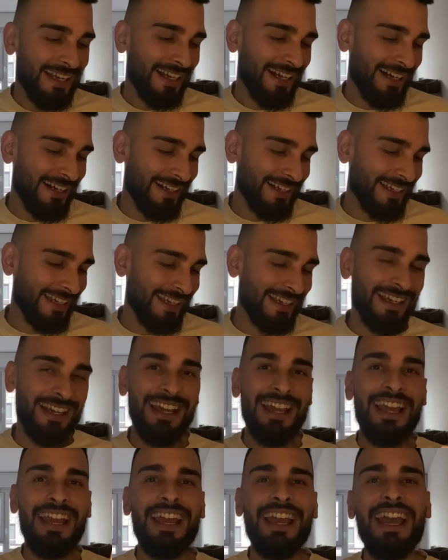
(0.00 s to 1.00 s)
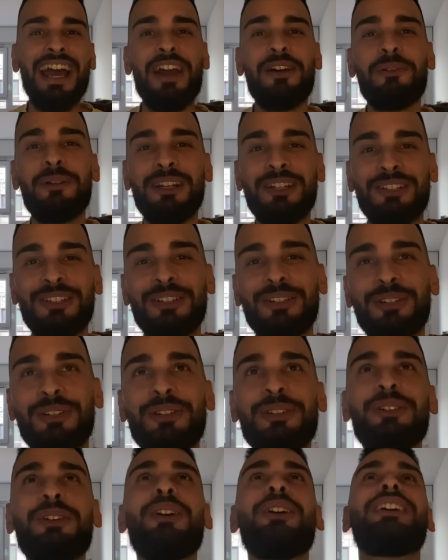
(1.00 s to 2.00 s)
Okay, I will show
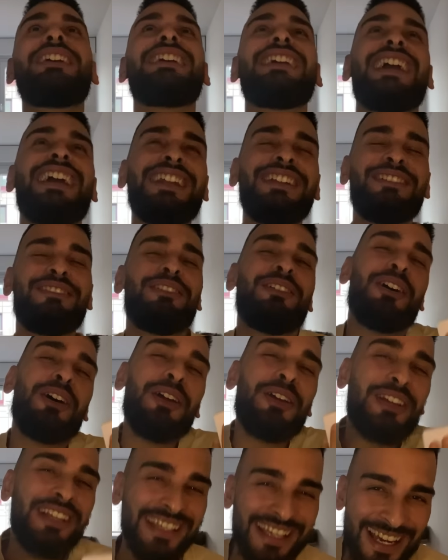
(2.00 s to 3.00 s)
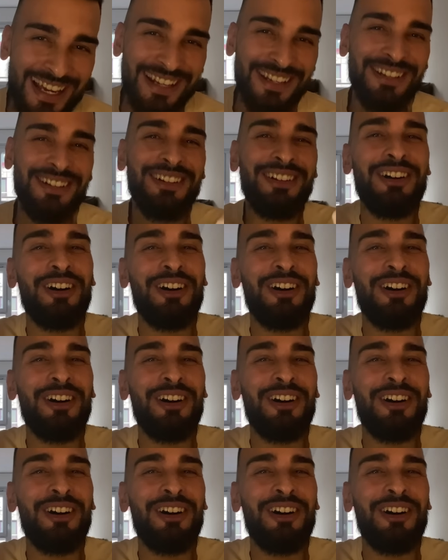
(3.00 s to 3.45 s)
you again,